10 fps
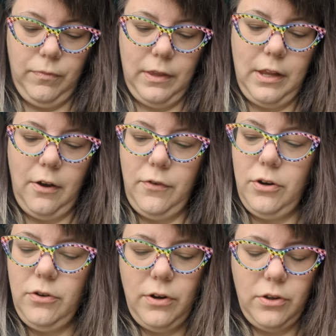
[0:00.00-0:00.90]
Now, if you're
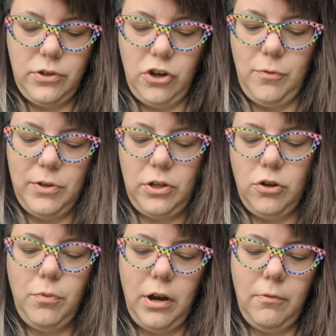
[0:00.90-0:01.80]
doing it on a sewing machine, you'll
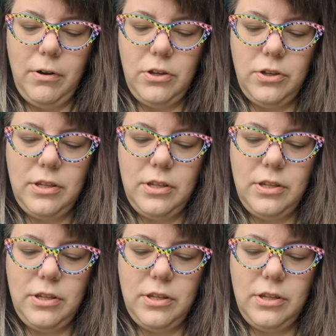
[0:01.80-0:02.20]
probably want to just